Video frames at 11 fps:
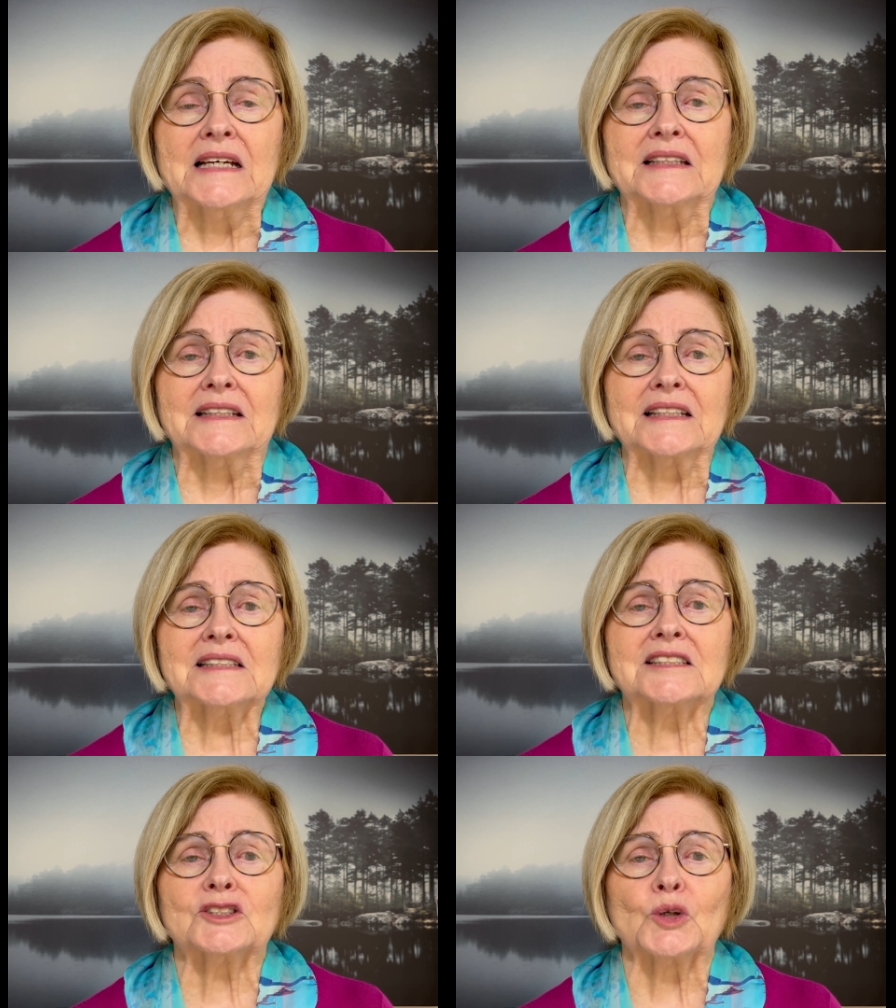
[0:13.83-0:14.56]
This
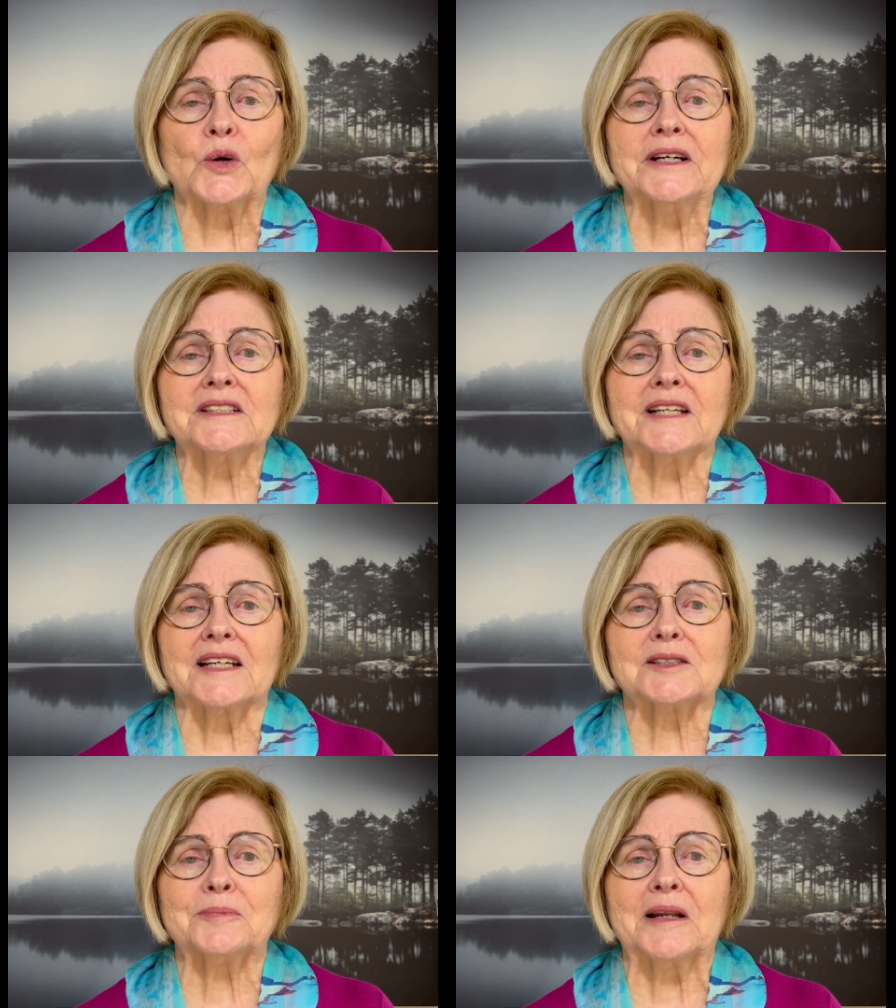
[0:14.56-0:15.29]
story
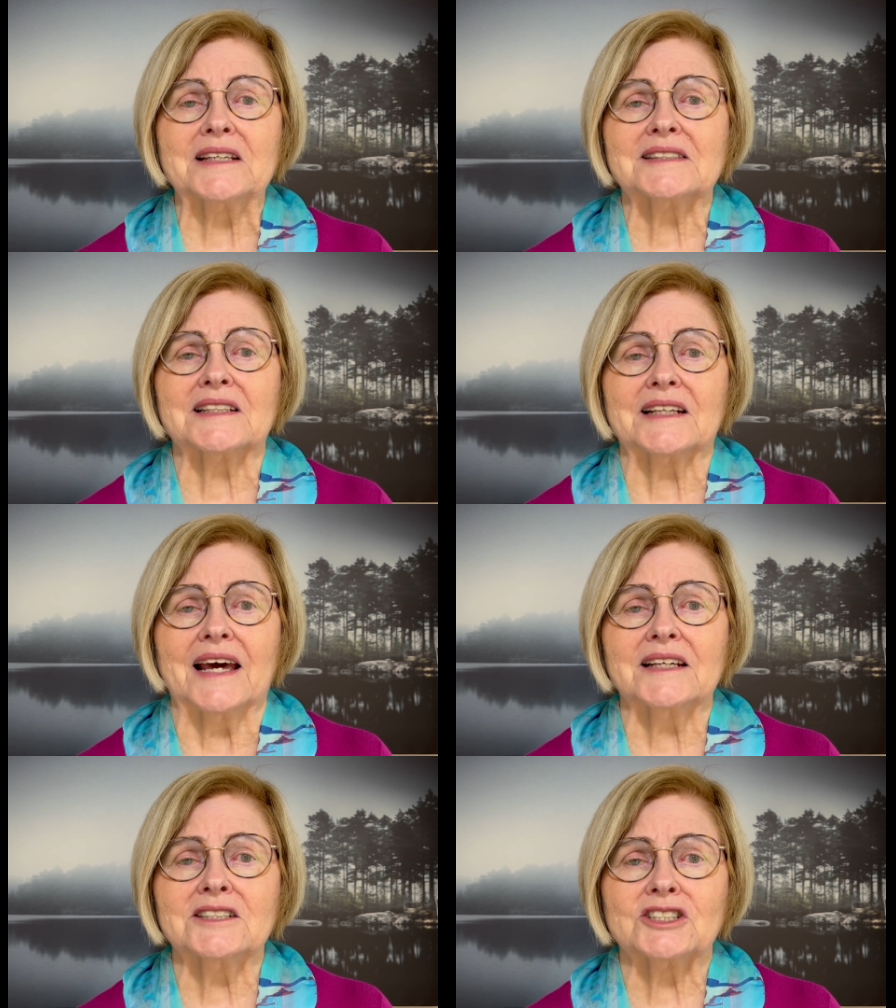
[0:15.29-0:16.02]
takes place in
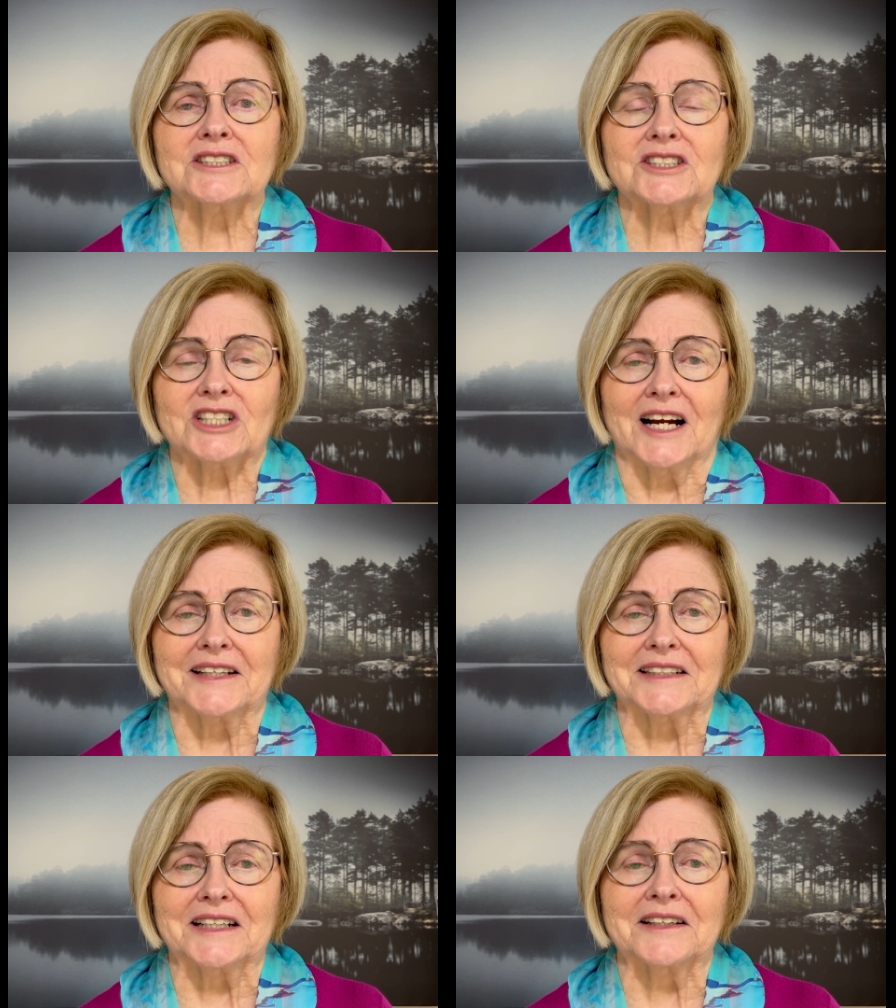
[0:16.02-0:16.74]
ancient
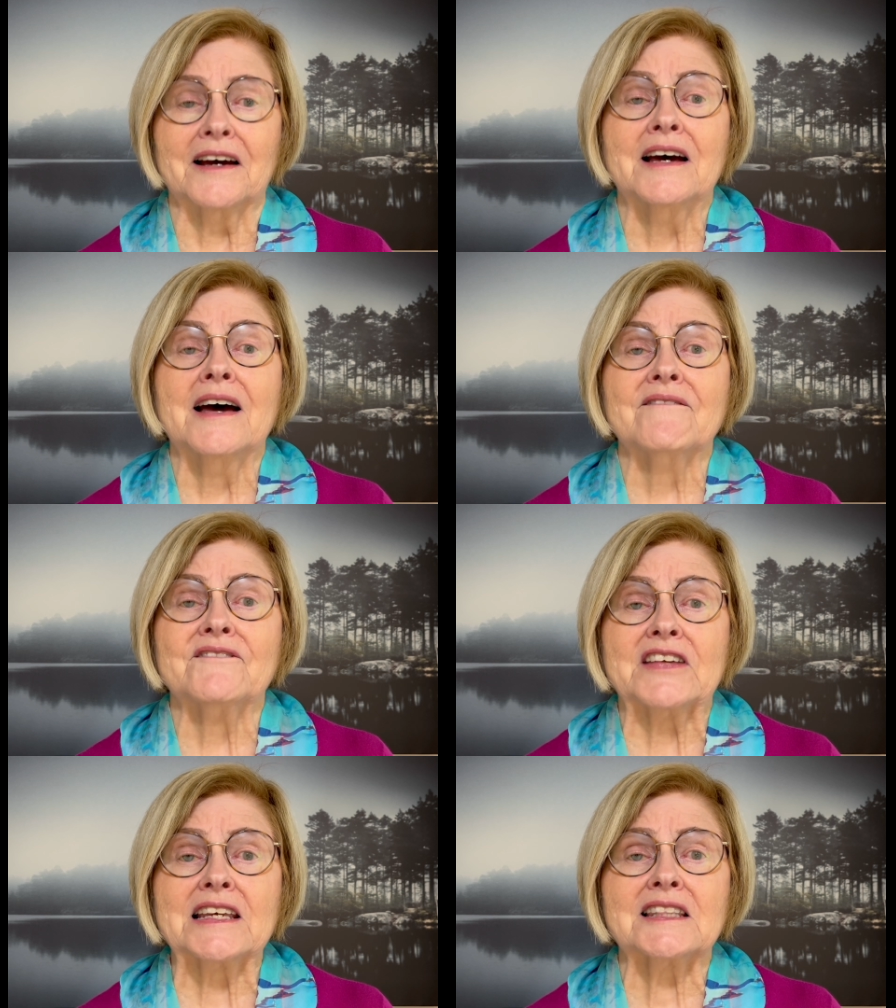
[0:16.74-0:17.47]
China,
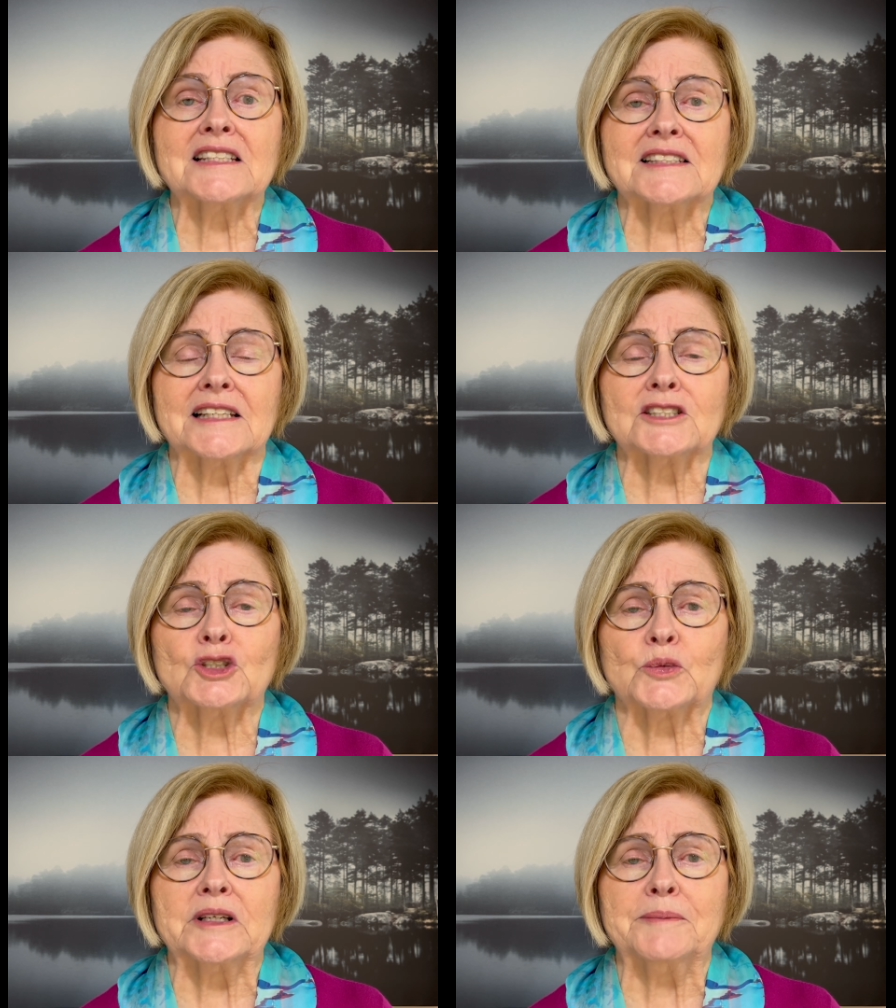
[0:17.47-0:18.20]
5th
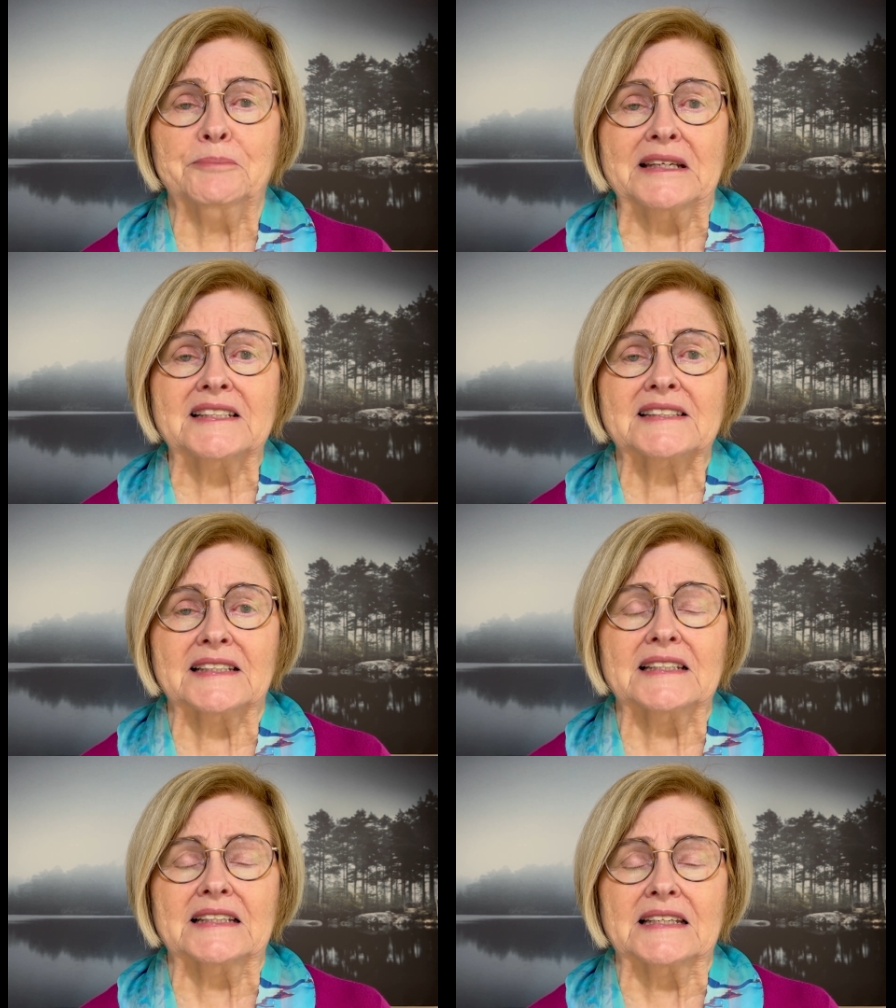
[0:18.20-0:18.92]
century
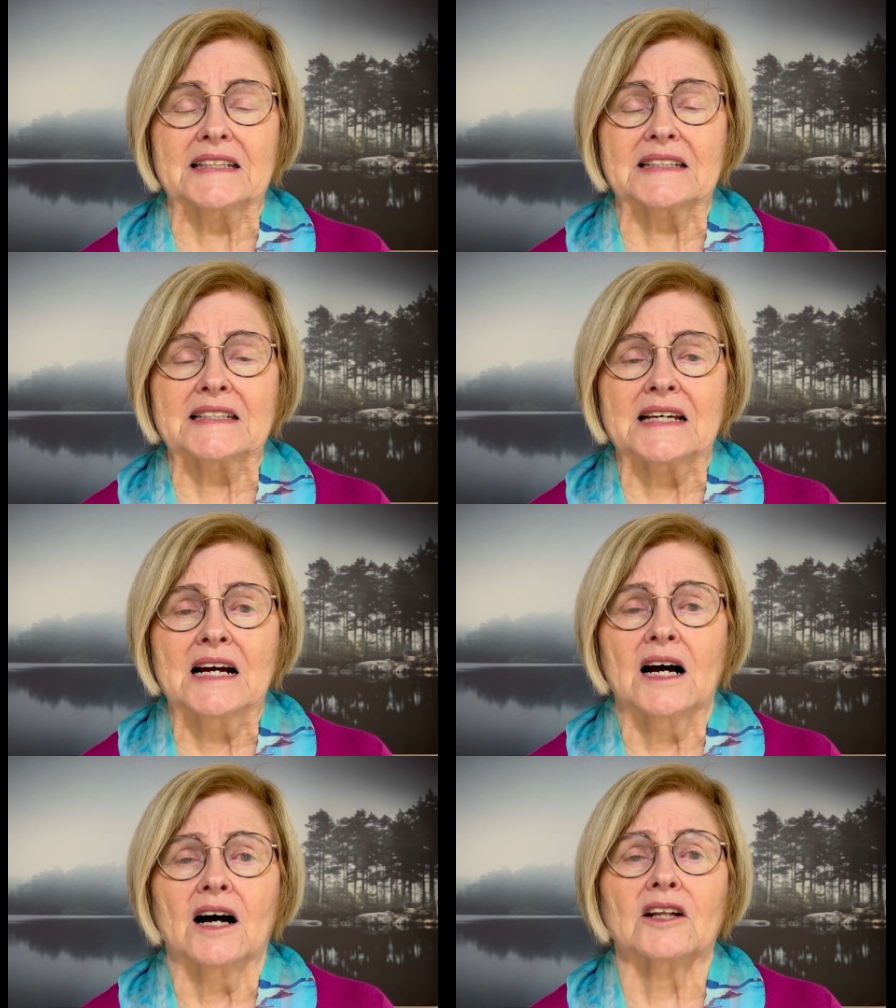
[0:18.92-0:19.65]
BCE,
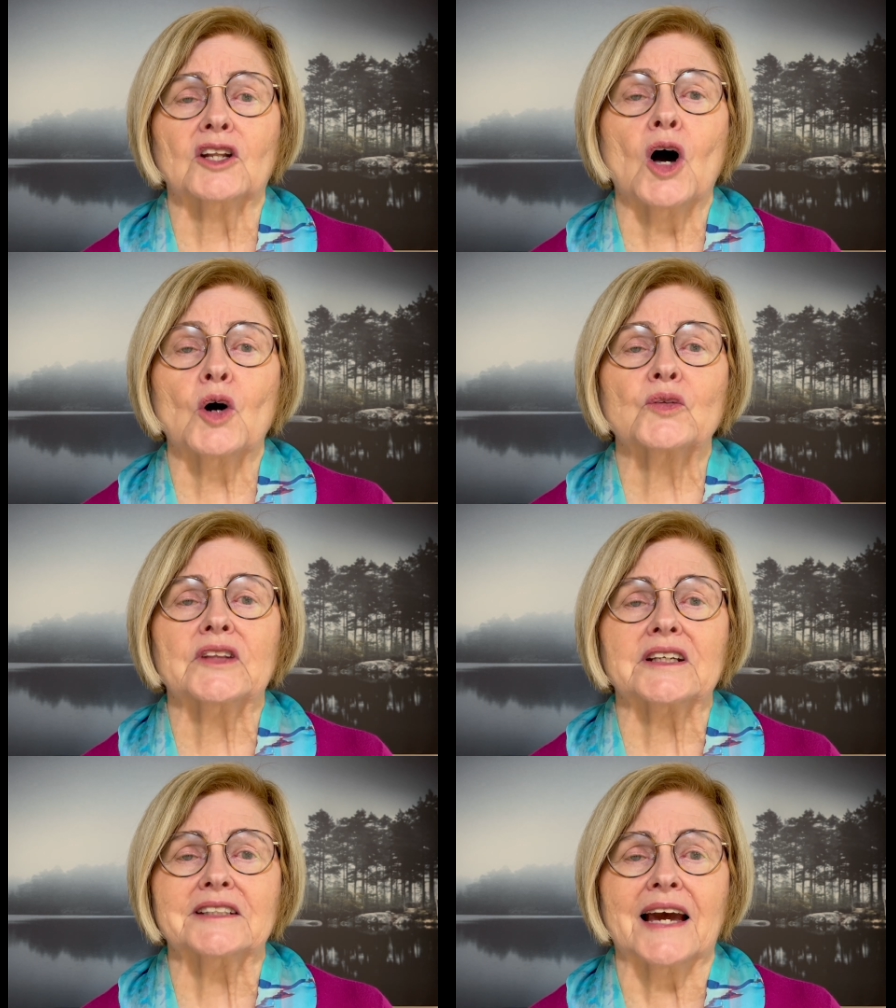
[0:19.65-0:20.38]
along
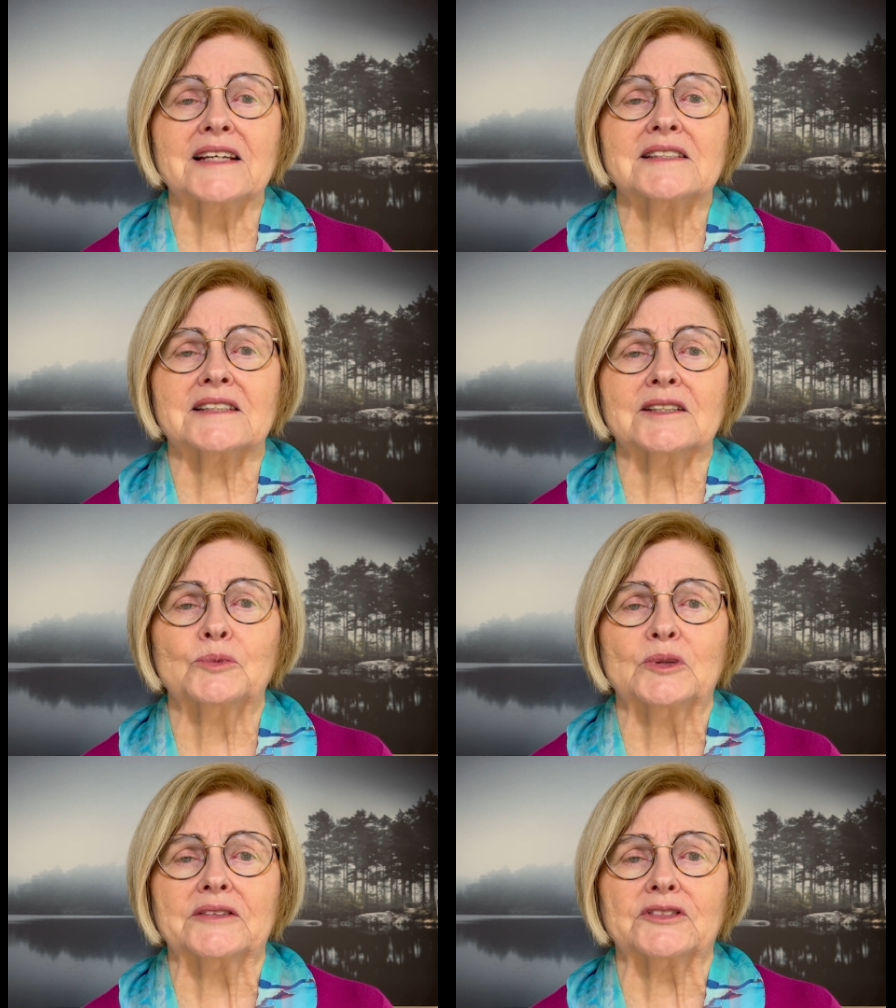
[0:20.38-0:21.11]
the Yangtze
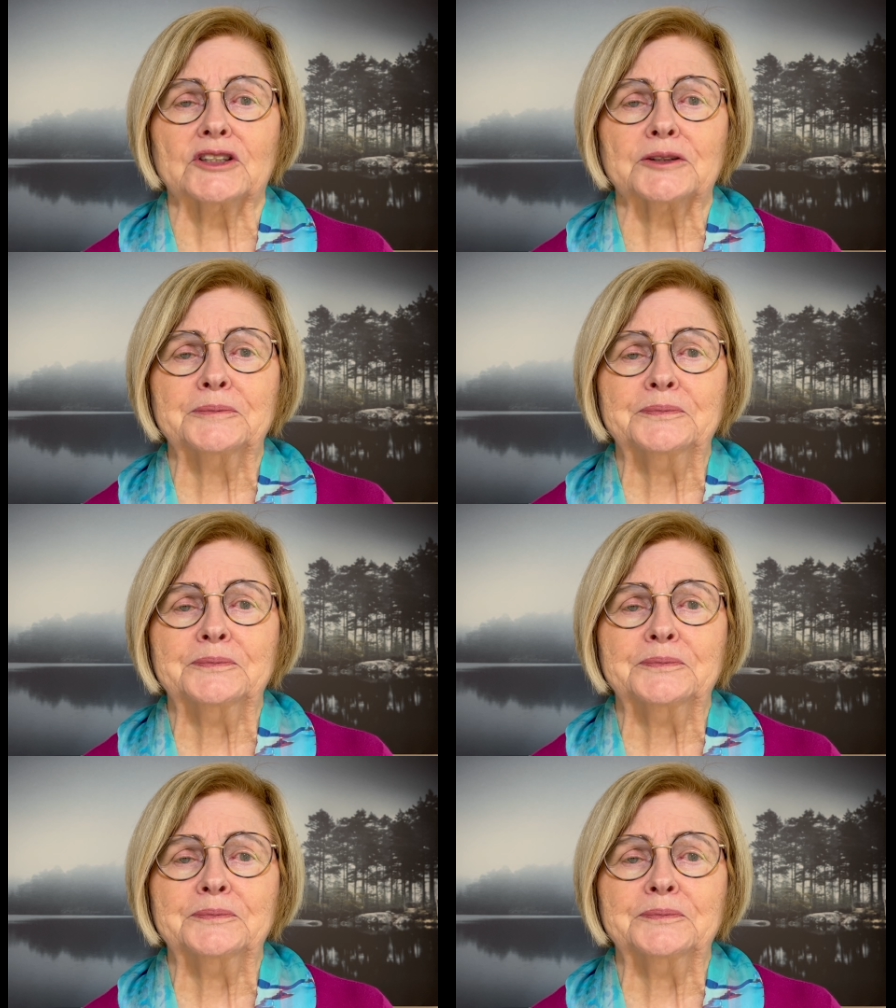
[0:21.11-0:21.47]
River.